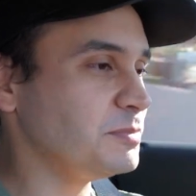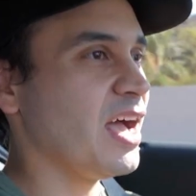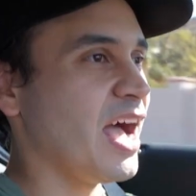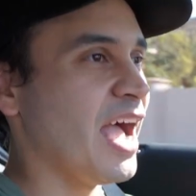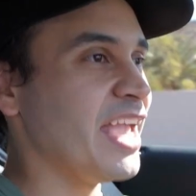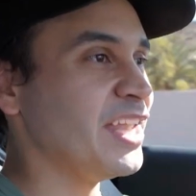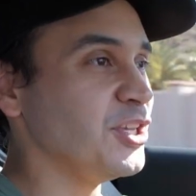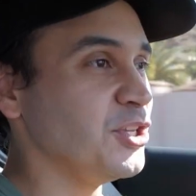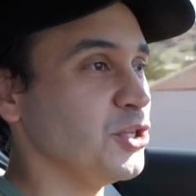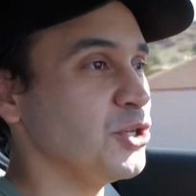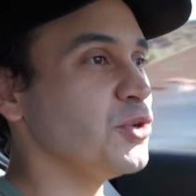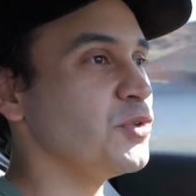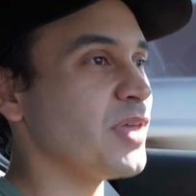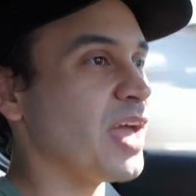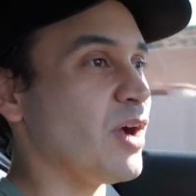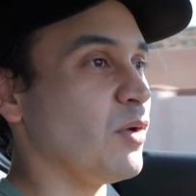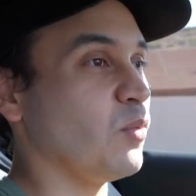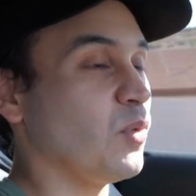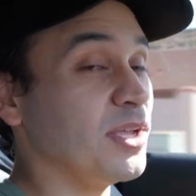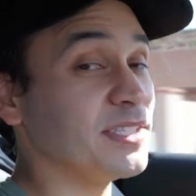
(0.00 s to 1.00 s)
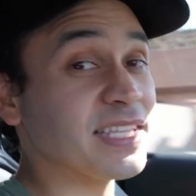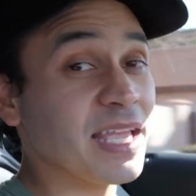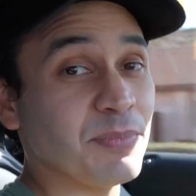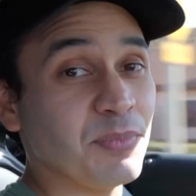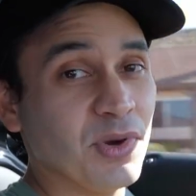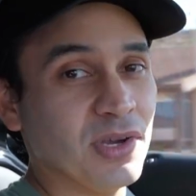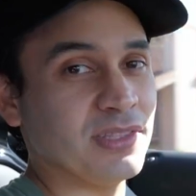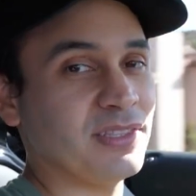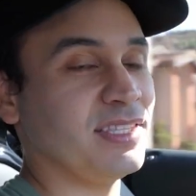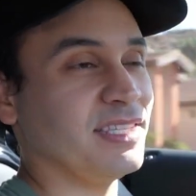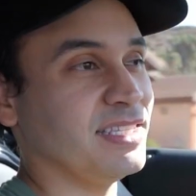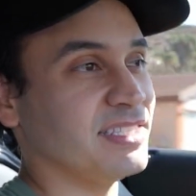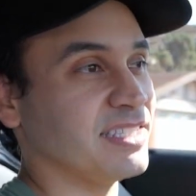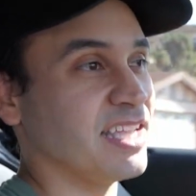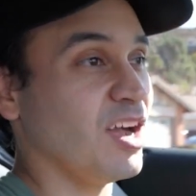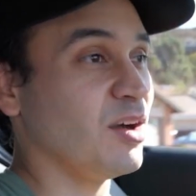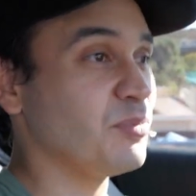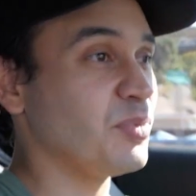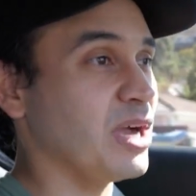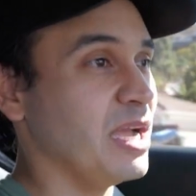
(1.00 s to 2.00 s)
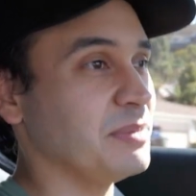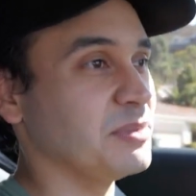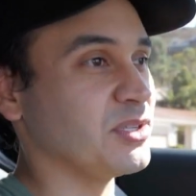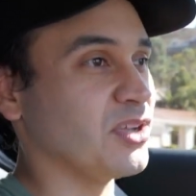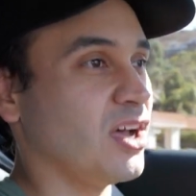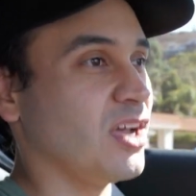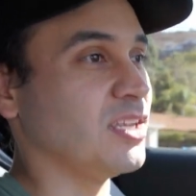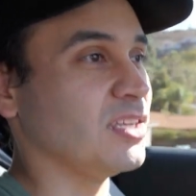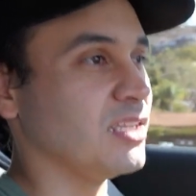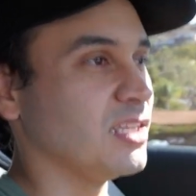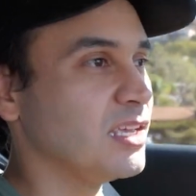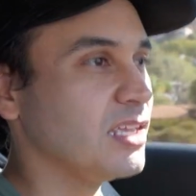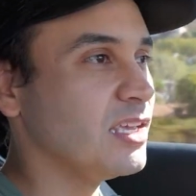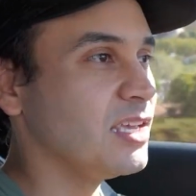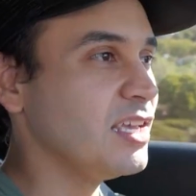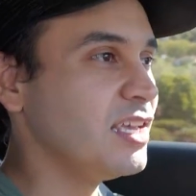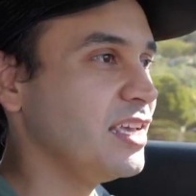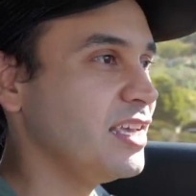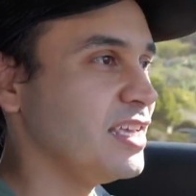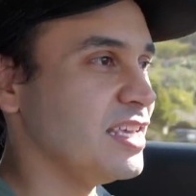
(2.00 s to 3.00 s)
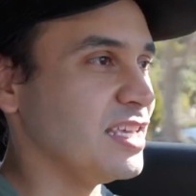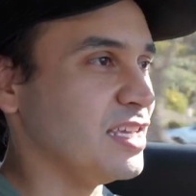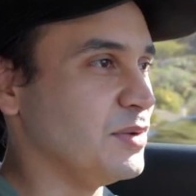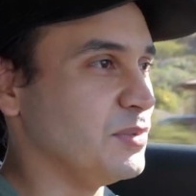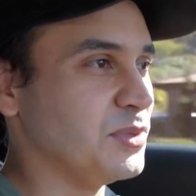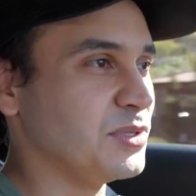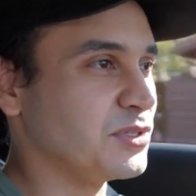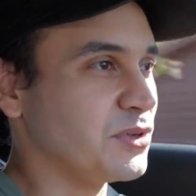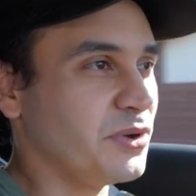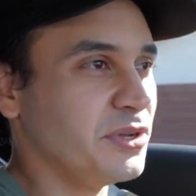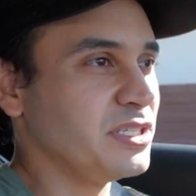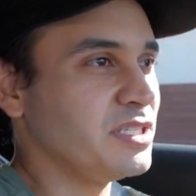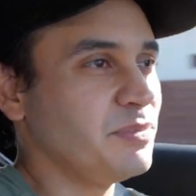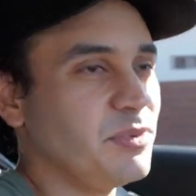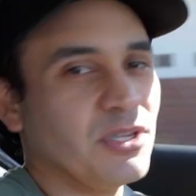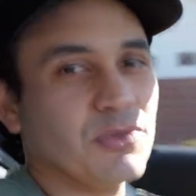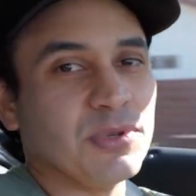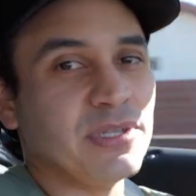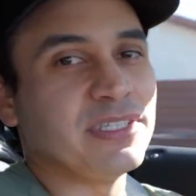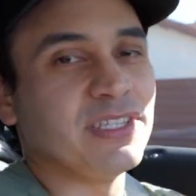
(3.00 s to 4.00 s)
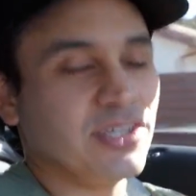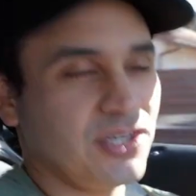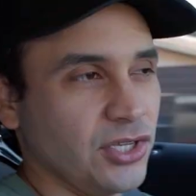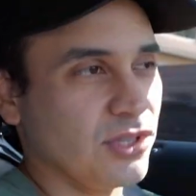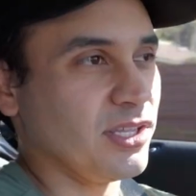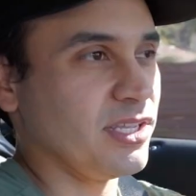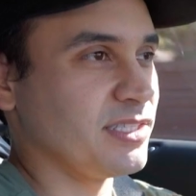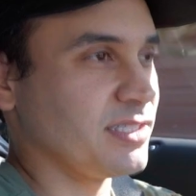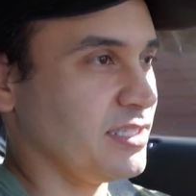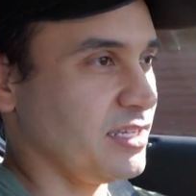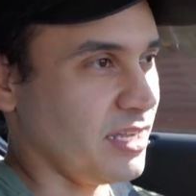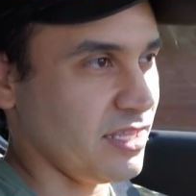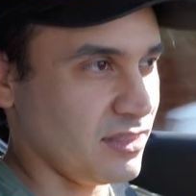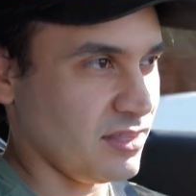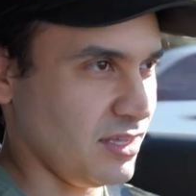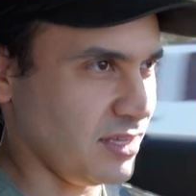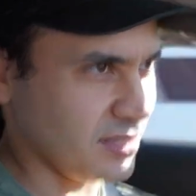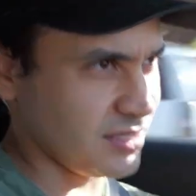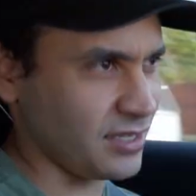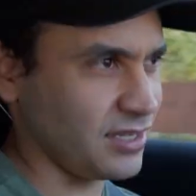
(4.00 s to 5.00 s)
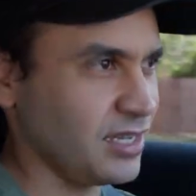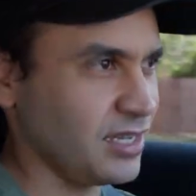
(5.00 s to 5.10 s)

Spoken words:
I knew that once I put these downpipes on, it was going to be ridiculous, and I think